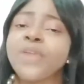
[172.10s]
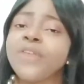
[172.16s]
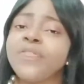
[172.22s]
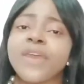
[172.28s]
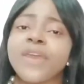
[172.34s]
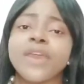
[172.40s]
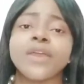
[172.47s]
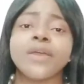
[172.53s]

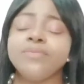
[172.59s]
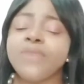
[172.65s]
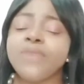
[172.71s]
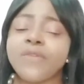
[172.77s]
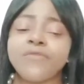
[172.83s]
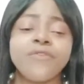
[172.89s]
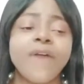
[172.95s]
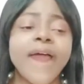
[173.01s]
they
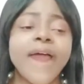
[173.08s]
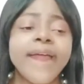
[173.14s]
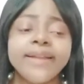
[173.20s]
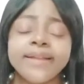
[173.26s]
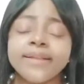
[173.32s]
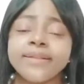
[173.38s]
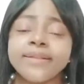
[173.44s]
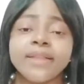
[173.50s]
they fry
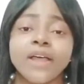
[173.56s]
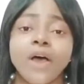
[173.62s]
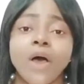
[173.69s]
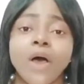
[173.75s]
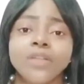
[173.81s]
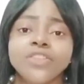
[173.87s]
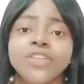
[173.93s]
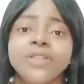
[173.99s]
the, the
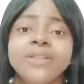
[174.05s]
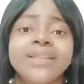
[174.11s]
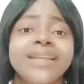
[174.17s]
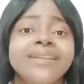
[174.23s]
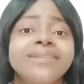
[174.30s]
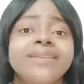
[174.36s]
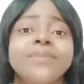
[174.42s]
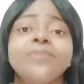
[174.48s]
onion,
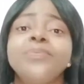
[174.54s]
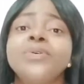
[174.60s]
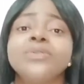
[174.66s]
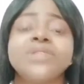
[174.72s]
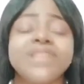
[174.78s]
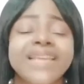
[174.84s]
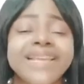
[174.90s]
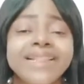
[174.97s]
then they
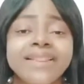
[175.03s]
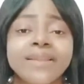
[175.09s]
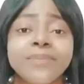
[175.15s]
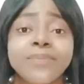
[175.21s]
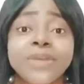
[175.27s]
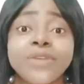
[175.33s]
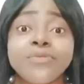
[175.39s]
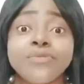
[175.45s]
put in the
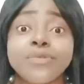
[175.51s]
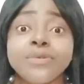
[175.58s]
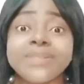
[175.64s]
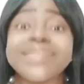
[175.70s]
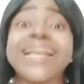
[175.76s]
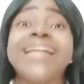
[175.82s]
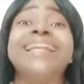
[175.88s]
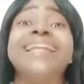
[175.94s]

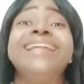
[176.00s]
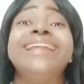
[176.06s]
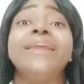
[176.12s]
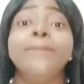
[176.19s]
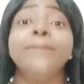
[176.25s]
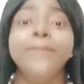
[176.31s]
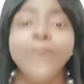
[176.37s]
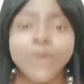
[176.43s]
beetroots, and then
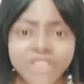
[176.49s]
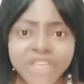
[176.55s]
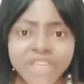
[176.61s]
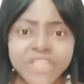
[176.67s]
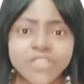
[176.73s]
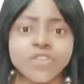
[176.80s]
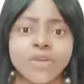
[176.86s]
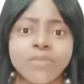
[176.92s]
they put
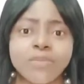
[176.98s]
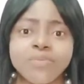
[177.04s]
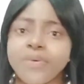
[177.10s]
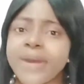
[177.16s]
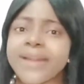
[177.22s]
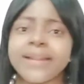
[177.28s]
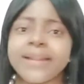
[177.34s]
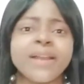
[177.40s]
in some
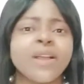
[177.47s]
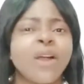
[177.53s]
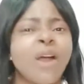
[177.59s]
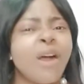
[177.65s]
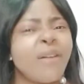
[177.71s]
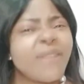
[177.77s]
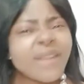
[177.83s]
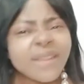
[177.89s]
bread, then
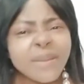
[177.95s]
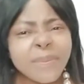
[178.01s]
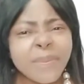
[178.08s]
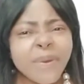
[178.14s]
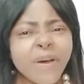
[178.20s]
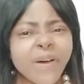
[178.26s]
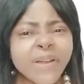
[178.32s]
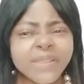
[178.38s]
cover the
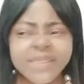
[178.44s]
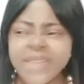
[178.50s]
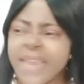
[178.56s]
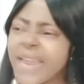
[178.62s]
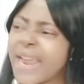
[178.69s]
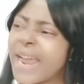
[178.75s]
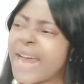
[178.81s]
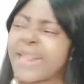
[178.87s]
pot,
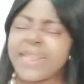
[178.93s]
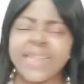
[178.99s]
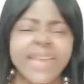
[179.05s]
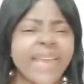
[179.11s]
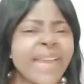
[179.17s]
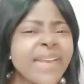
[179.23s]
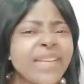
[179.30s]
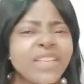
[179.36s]
and
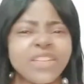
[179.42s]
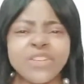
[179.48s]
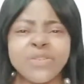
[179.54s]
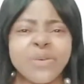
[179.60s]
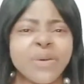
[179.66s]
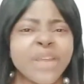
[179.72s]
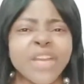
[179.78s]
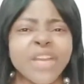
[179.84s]
then you
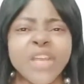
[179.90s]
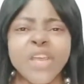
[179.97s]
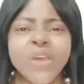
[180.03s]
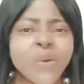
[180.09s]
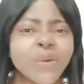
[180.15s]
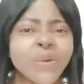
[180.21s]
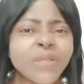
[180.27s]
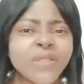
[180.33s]
know it
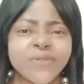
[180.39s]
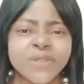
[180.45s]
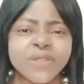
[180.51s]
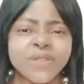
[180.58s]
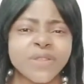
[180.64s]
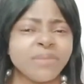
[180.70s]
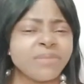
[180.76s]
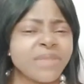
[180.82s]
cooks for
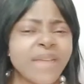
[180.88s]
some